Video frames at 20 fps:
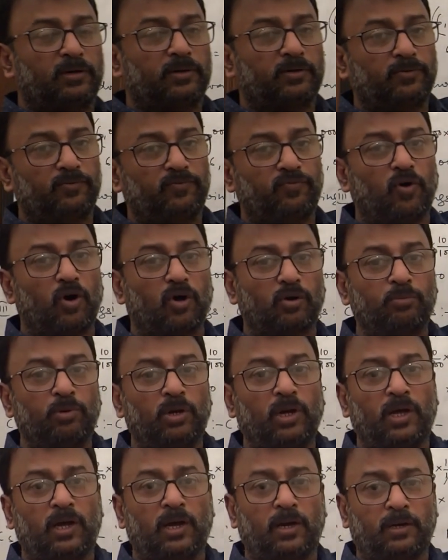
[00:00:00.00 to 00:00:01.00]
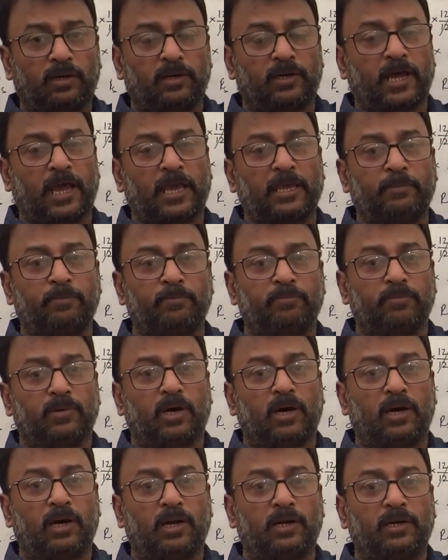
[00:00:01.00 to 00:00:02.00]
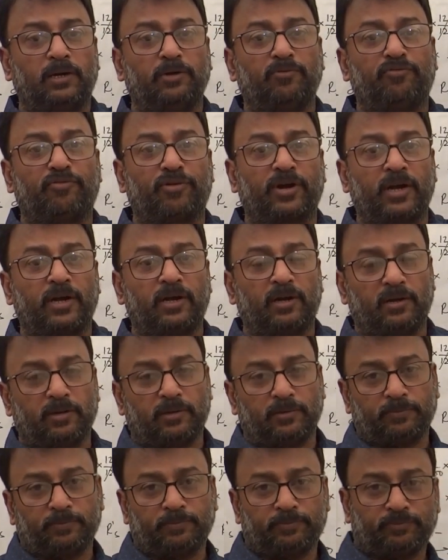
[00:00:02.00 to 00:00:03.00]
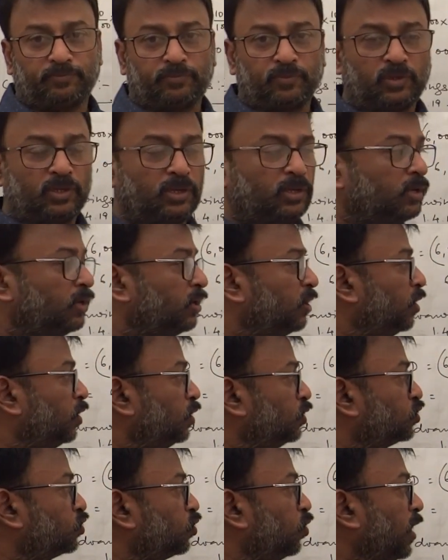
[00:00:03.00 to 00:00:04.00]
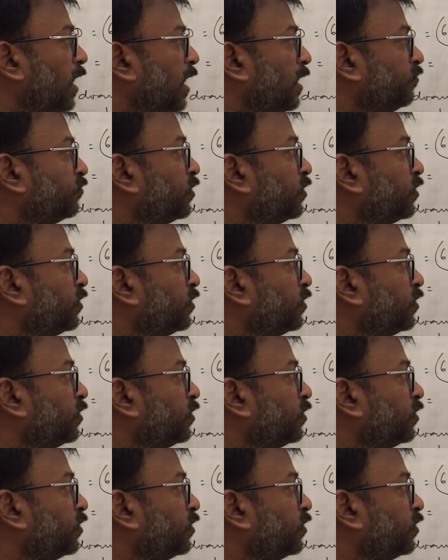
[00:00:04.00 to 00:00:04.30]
formula, time are different. So I have